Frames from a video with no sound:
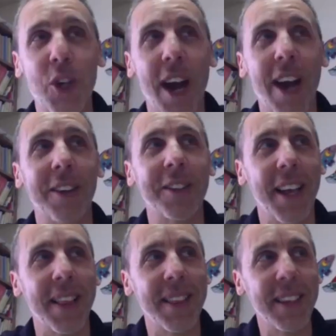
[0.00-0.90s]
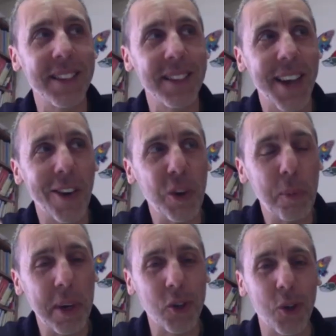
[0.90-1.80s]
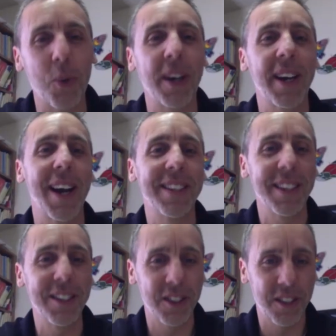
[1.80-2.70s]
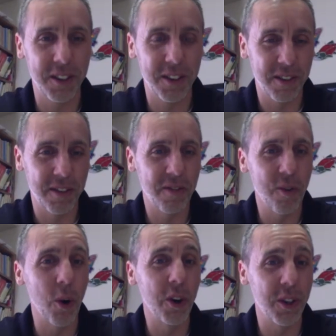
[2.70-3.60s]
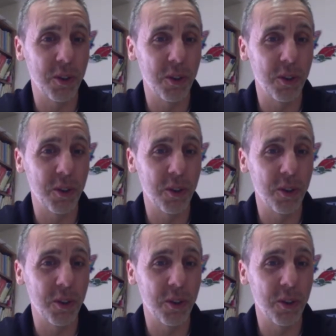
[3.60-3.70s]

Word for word: child, and this is how you picture what God did to you for you.